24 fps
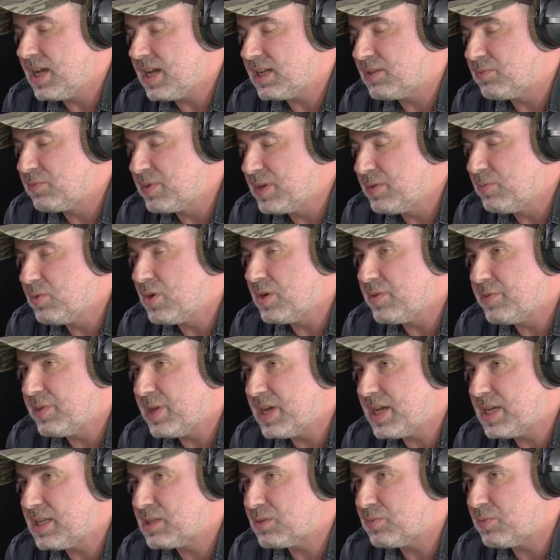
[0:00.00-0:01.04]
and we were
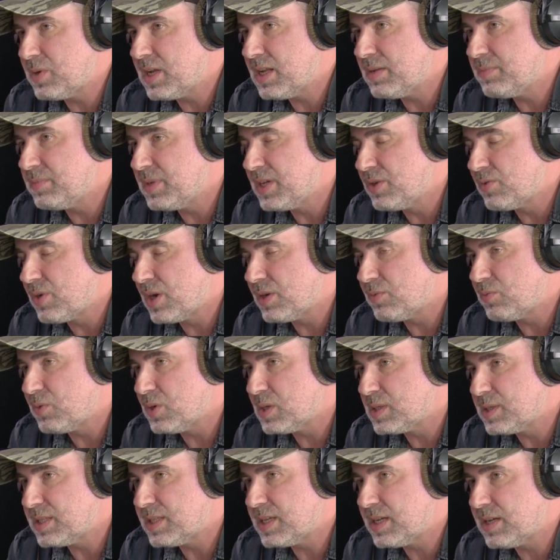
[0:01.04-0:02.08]
there as well. Miron
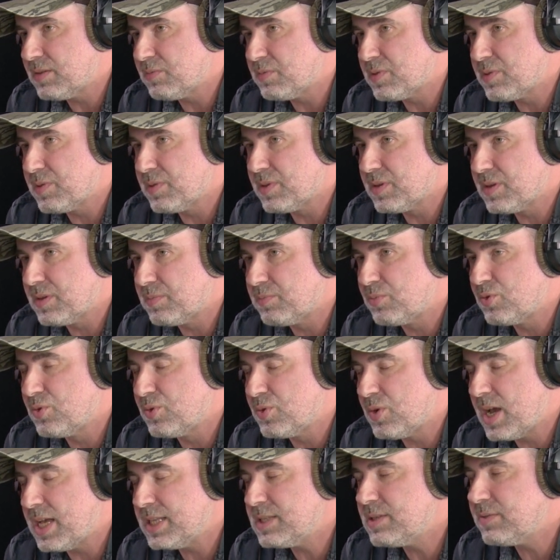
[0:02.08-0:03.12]
was there with the
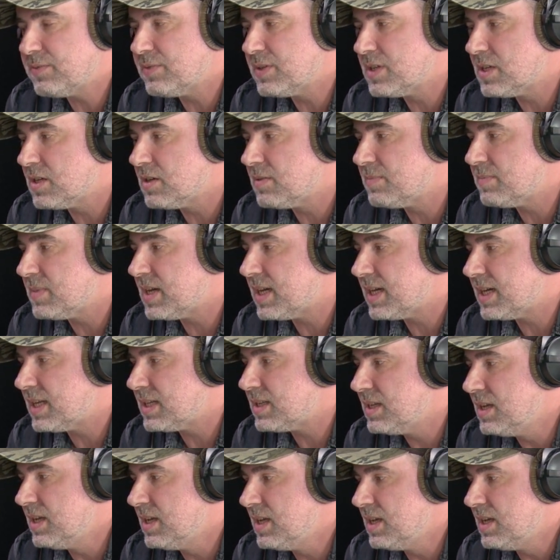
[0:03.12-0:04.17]
Bruno S film, and